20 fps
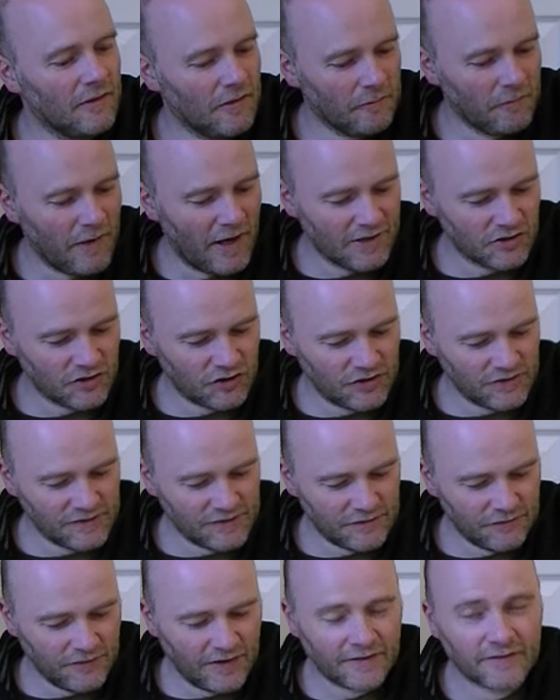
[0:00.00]
matches
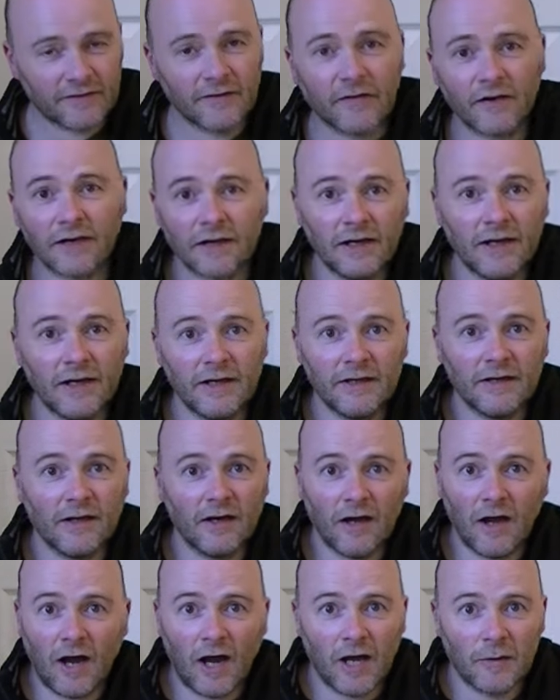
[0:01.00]
the rest of the cleaner,
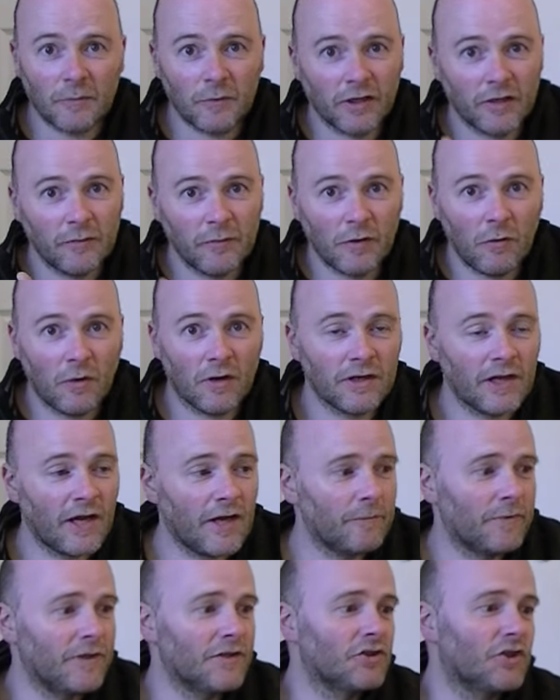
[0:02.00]
I'm going to be one
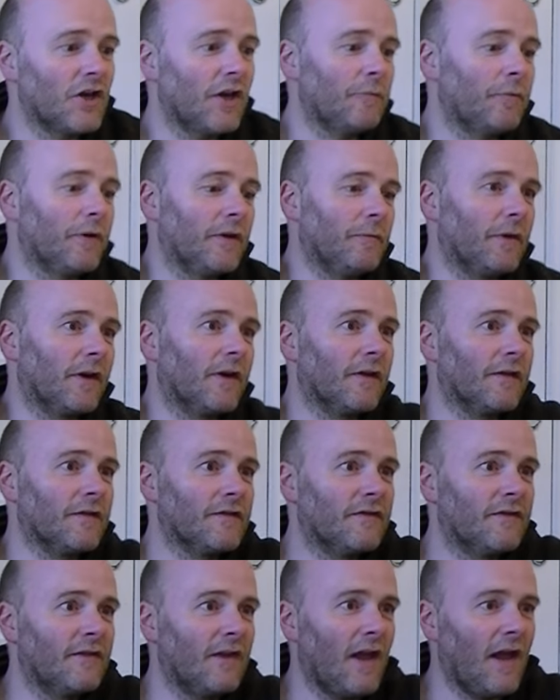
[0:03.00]
happy chappy
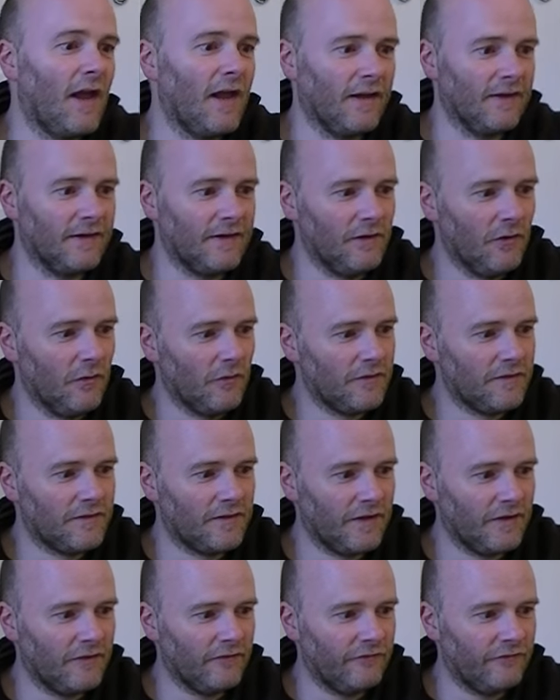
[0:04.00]
because that looks
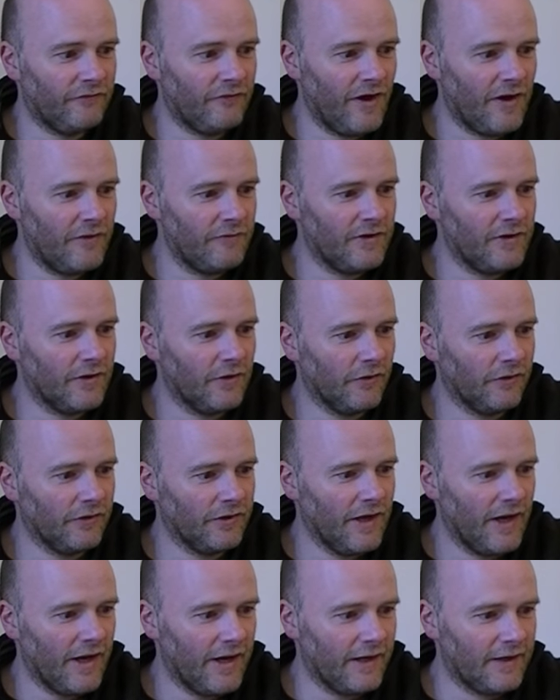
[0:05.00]
in very good
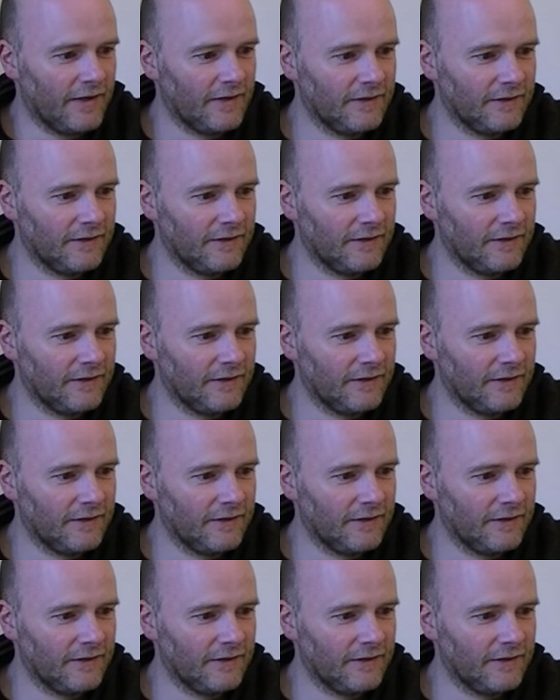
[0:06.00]
nick.